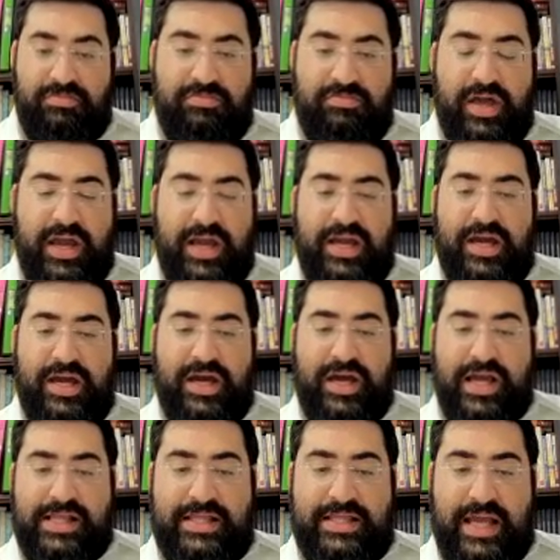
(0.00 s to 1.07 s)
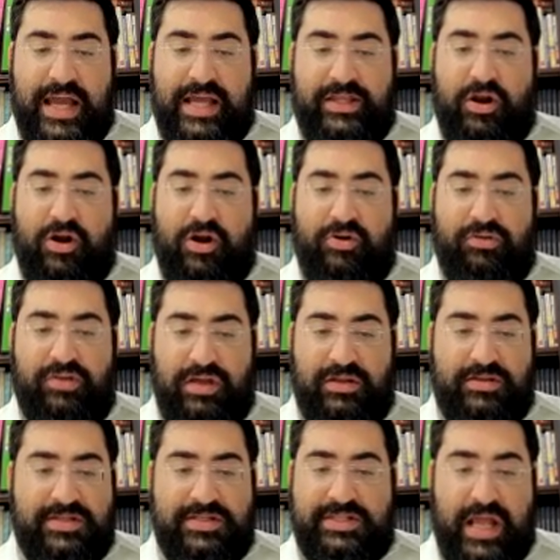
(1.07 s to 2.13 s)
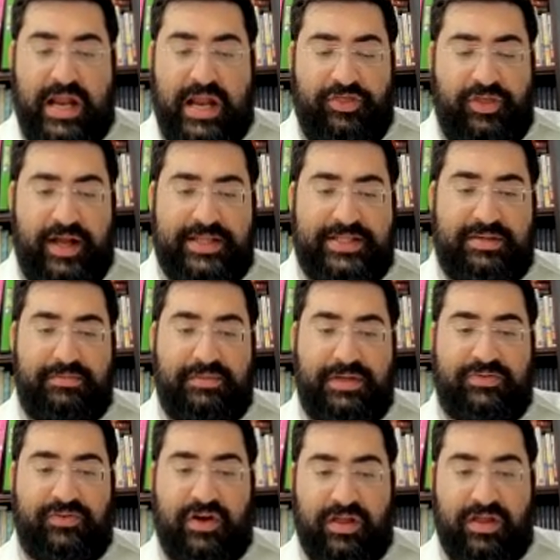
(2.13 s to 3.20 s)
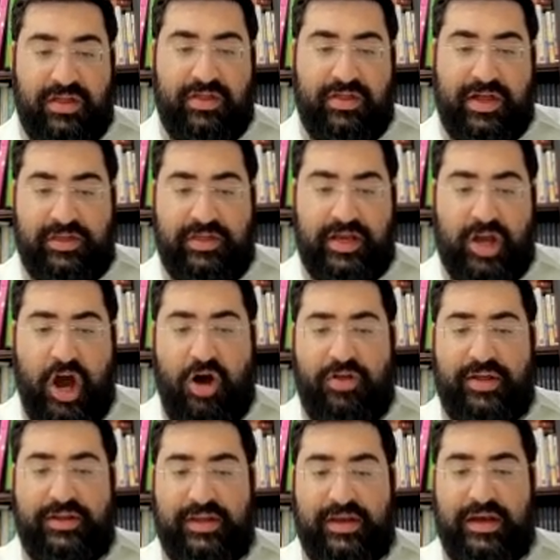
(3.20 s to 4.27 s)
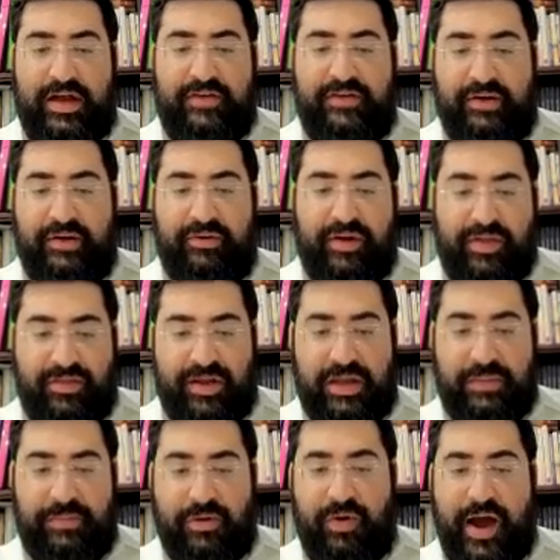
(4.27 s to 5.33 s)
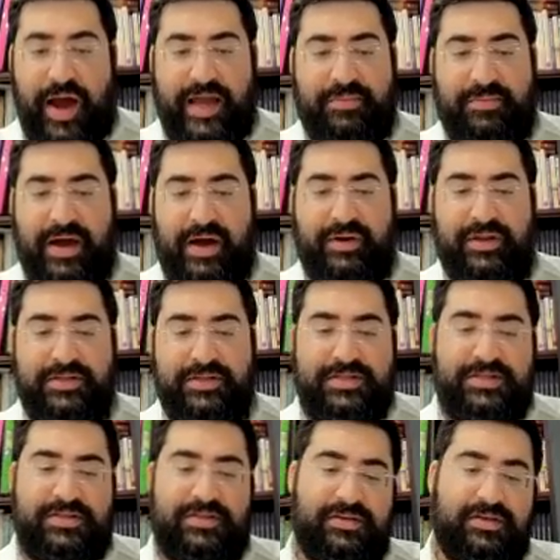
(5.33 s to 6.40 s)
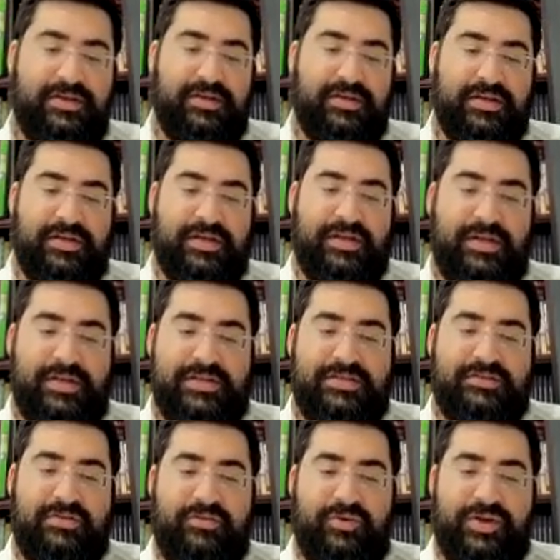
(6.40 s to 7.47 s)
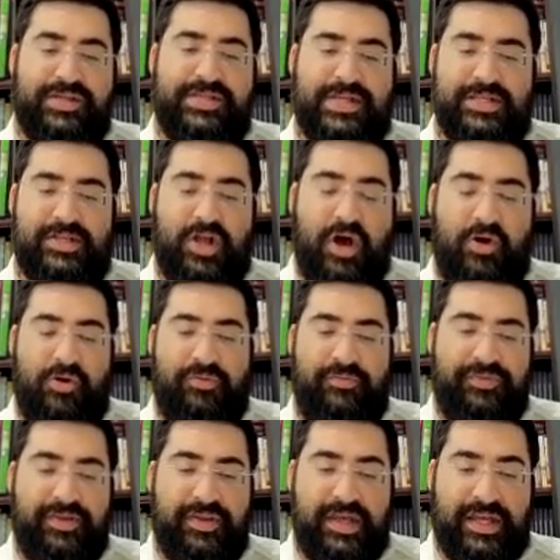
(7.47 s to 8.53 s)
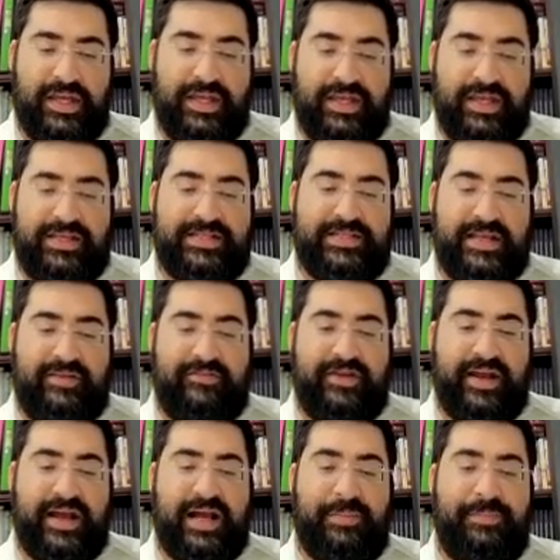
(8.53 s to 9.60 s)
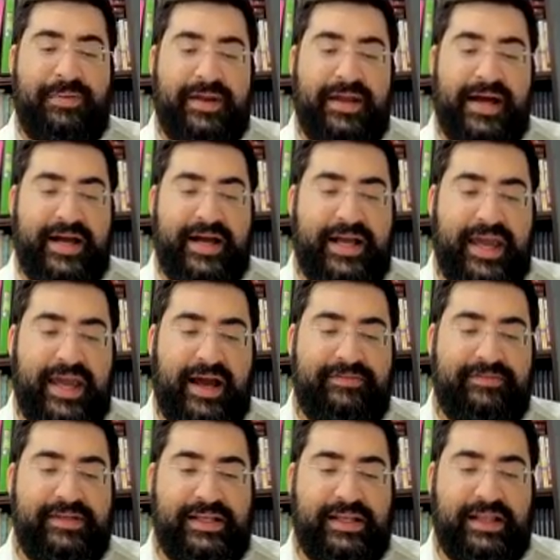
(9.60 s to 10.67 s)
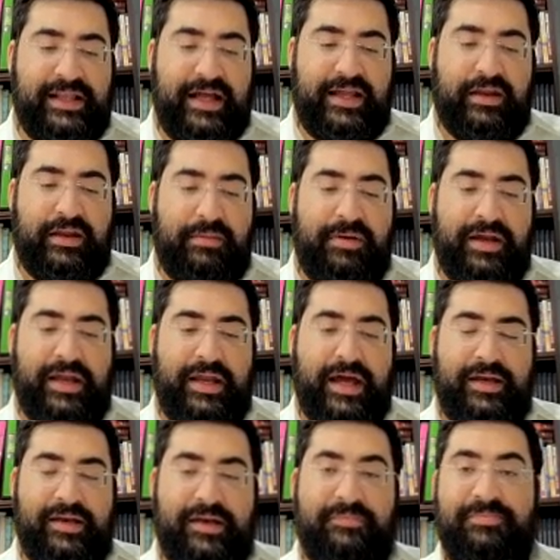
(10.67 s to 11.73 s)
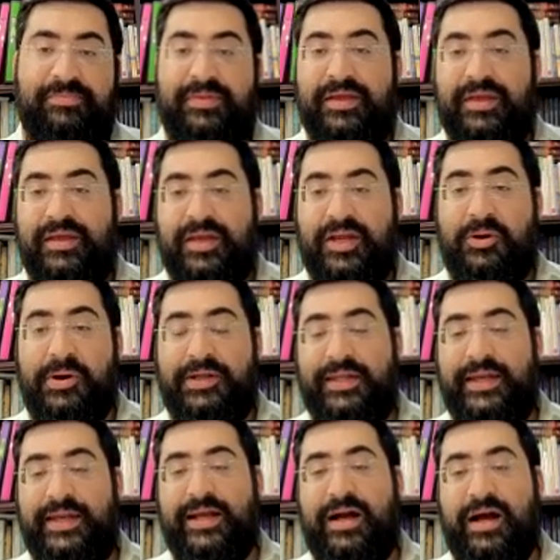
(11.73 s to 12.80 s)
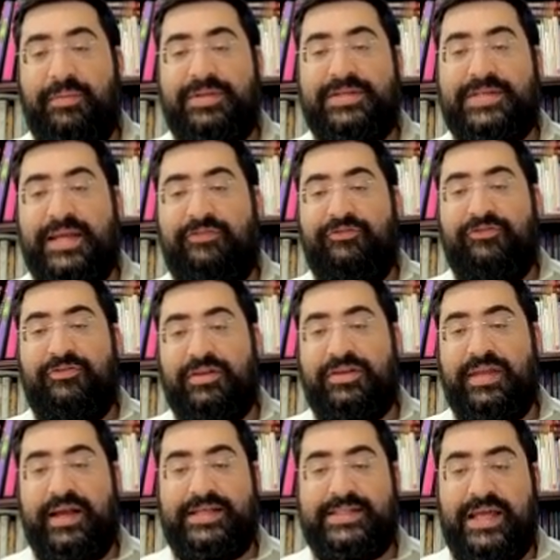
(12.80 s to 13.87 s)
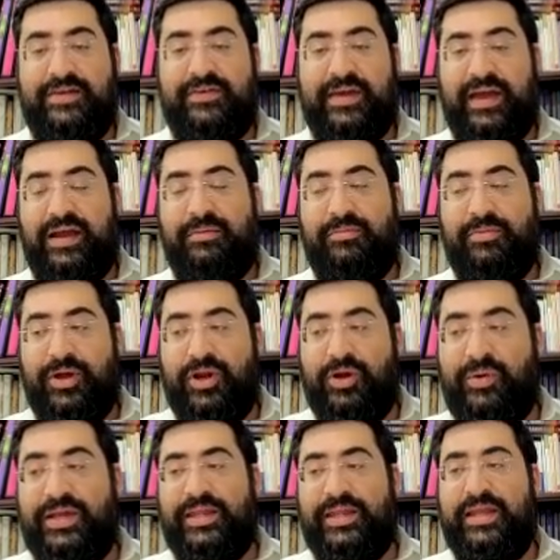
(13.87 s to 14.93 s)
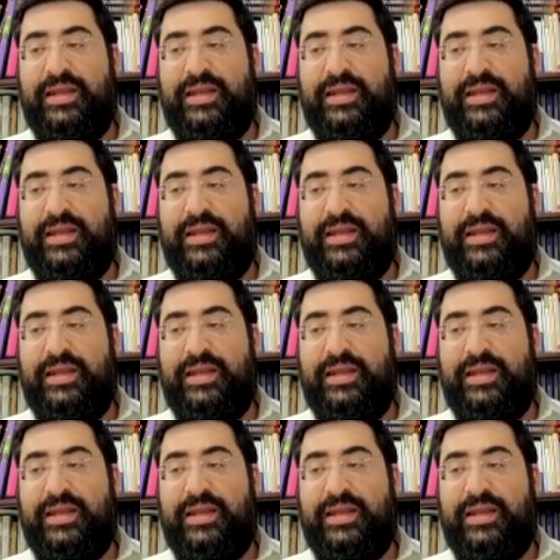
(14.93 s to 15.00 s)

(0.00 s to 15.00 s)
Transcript: they didn't think it's a mitzvah. They know they did an avera and they're keeping quiet about it. So Rav Huna says no. Savre kapara ke'avdi lan rabanan. You know why they didn't come and say take us out of cherem? You know why